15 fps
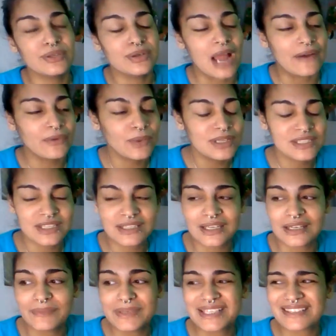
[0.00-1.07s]
Everyone's just going
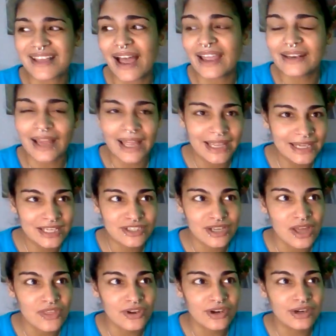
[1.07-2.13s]
to be side-eyeing each
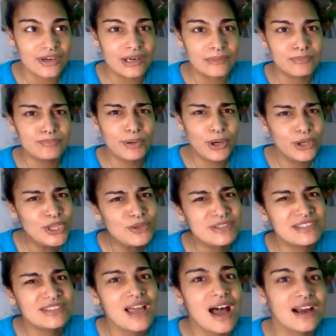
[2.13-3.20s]
other. And boo, you
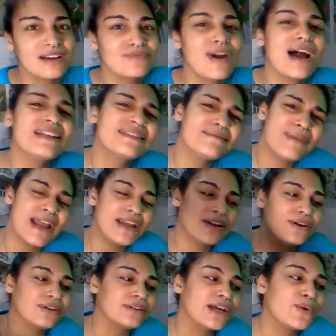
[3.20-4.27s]
suck. Rotten tomato.
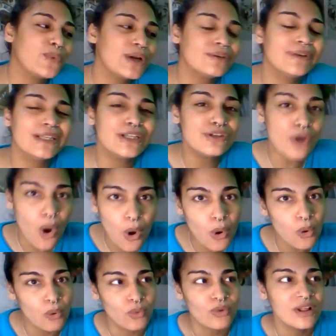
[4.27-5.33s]
Like, we already
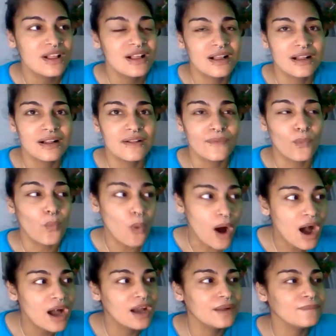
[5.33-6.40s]
know.
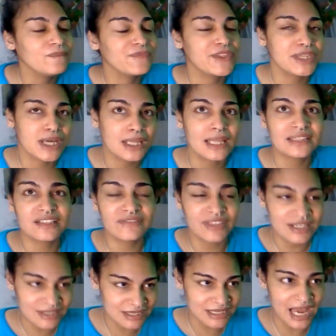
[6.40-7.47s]
One, that the collector thinks
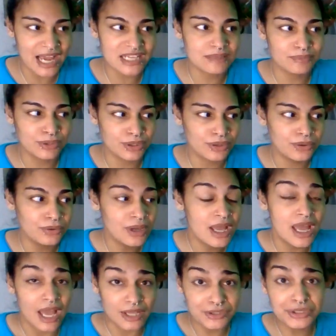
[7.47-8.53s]
the sky is blue.
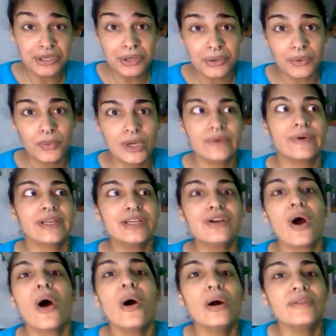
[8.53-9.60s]
And two, we already
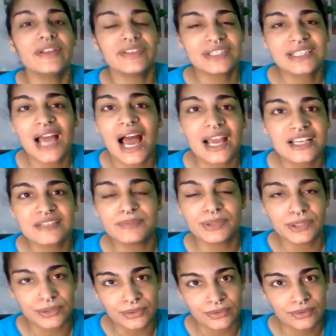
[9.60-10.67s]
know that the sky is
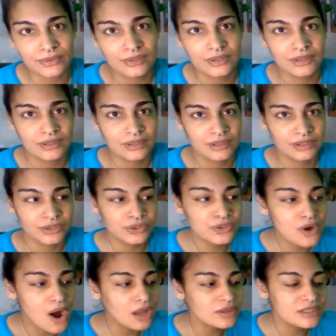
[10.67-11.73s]
blue. You
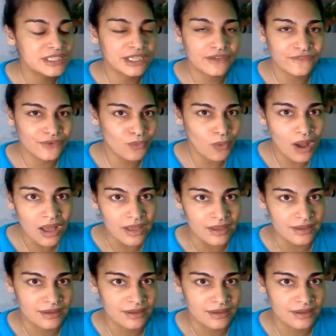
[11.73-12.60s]
call us here for what?